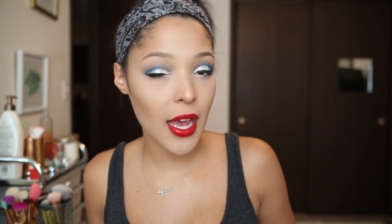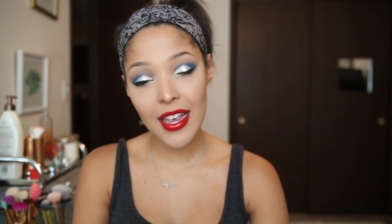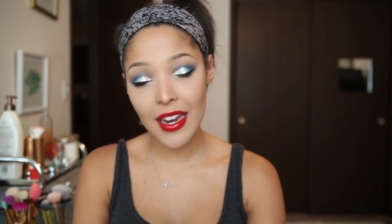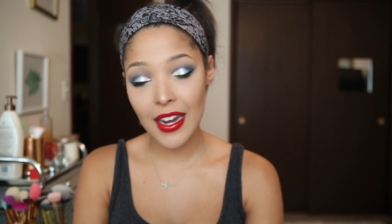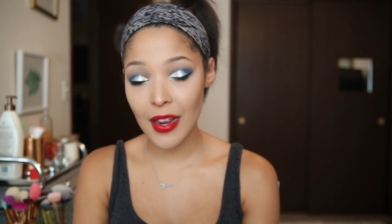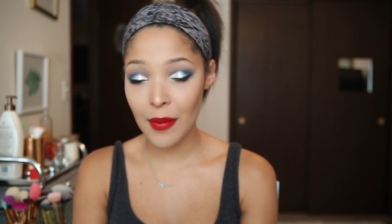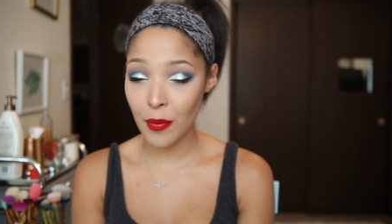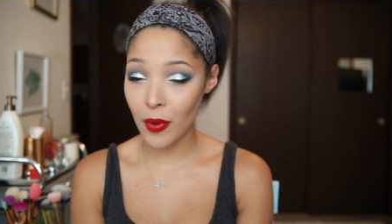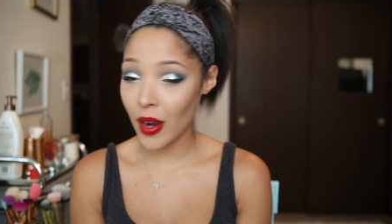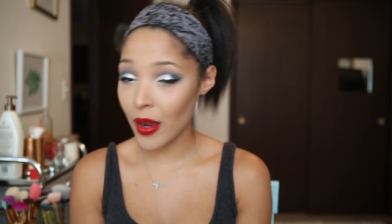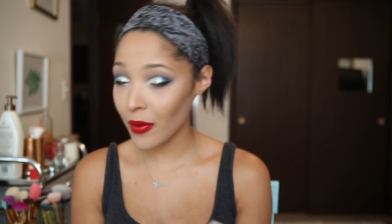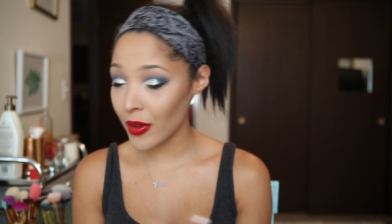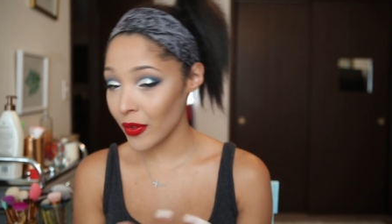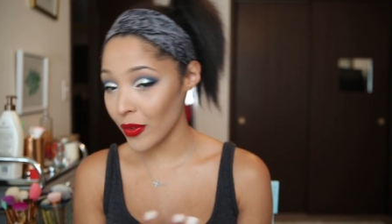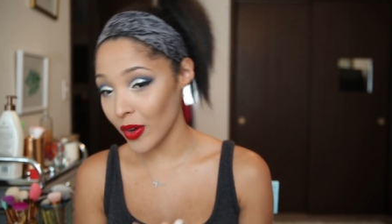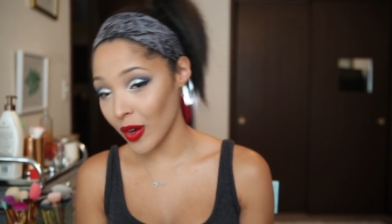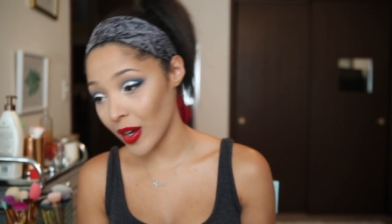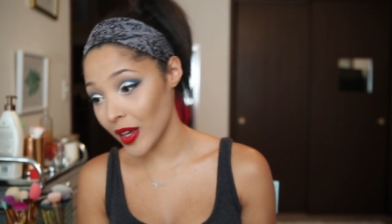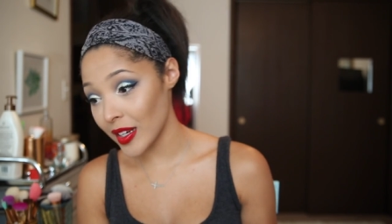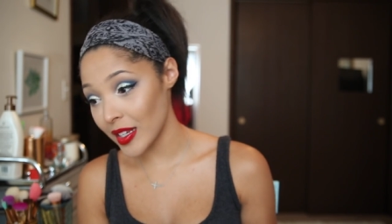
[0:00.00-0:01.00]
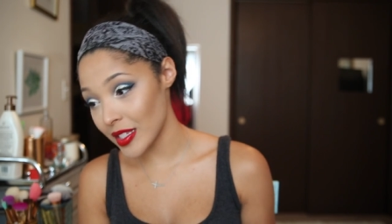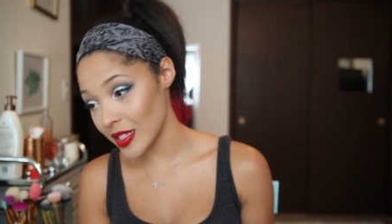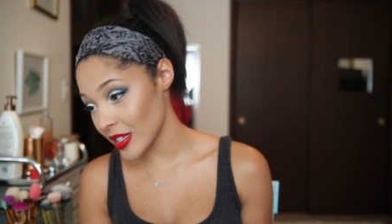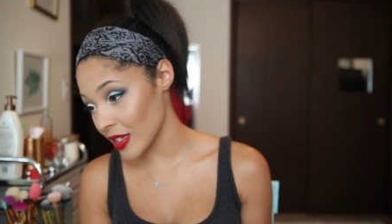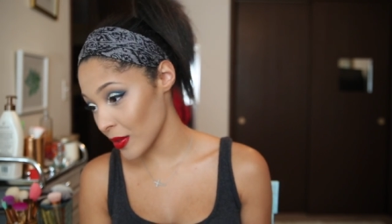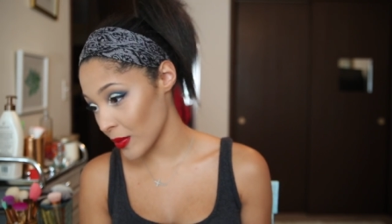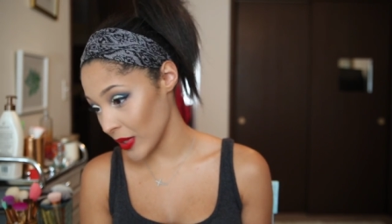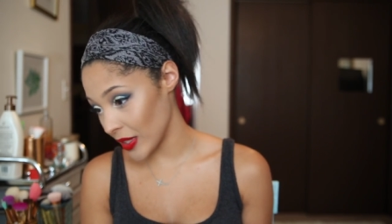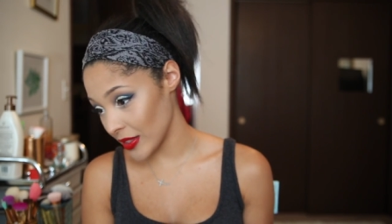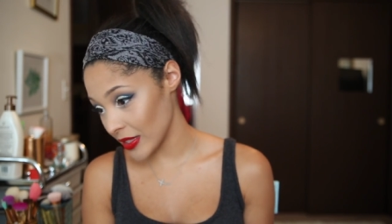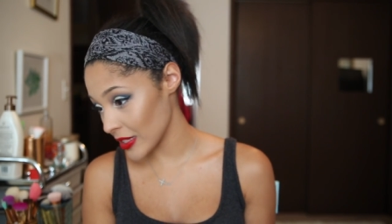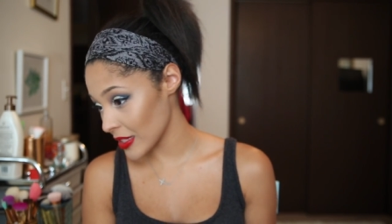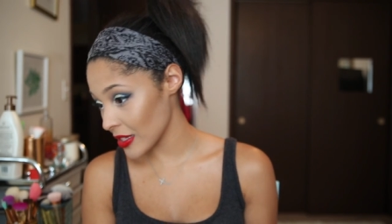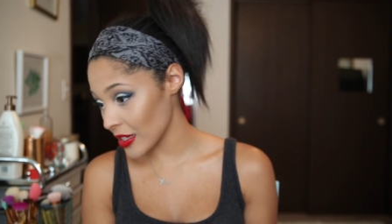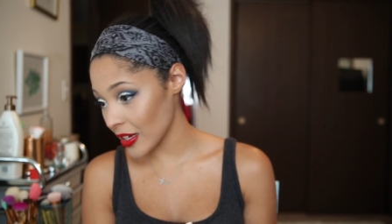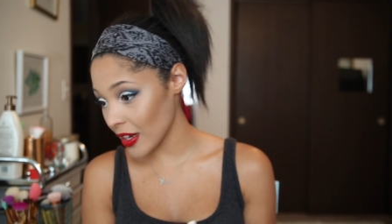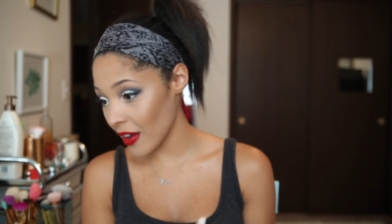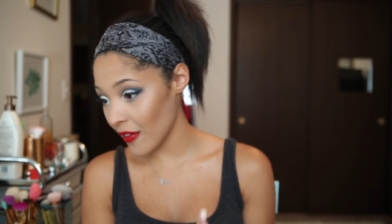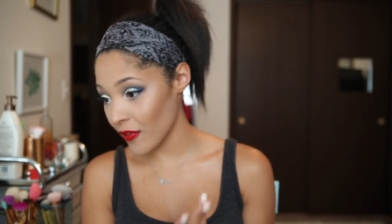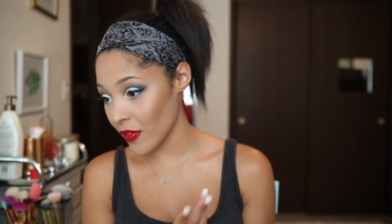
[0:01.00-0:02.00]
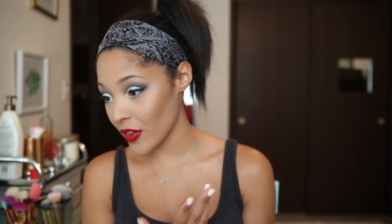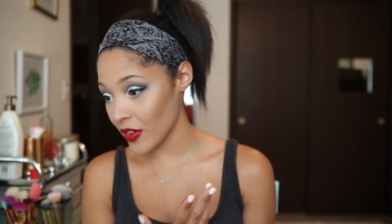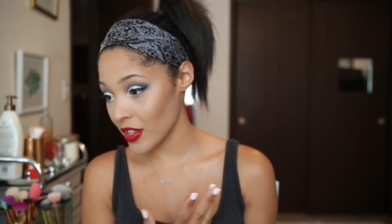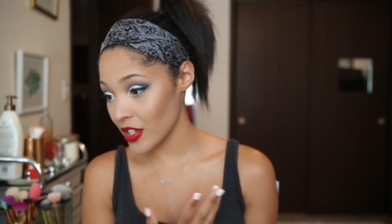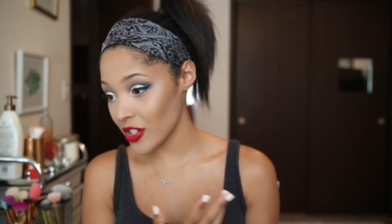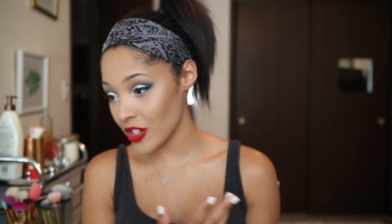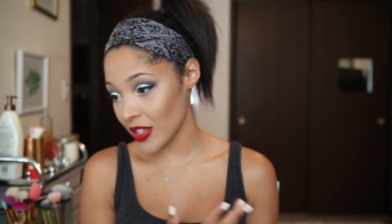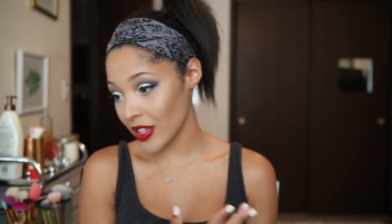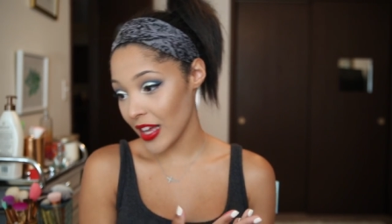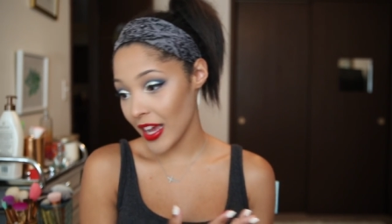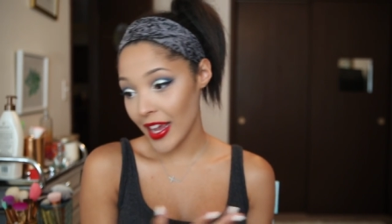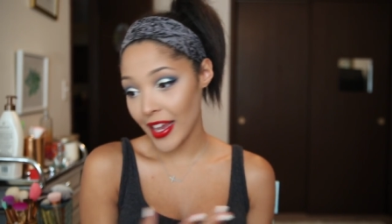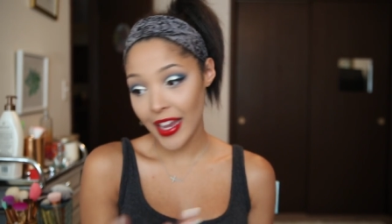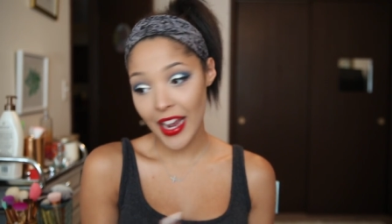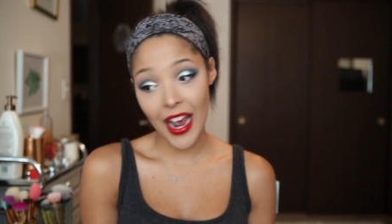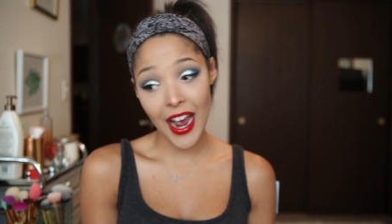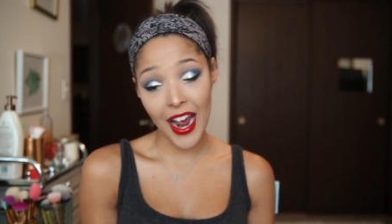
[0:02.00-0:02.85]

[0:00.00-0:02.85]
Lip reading: And I probably will honestly wear this look on 4th of July.